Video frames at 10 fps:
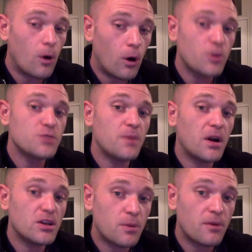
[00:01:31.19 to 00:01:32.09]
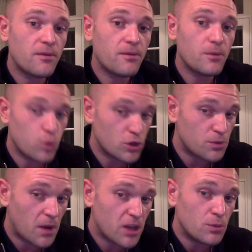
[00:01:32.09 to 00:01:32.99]
all
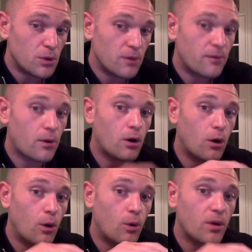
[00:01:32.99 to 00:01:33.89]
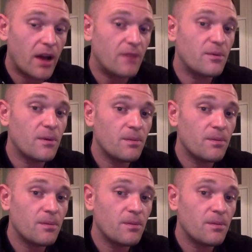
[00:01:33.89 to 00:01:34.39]
responsible for our own kind of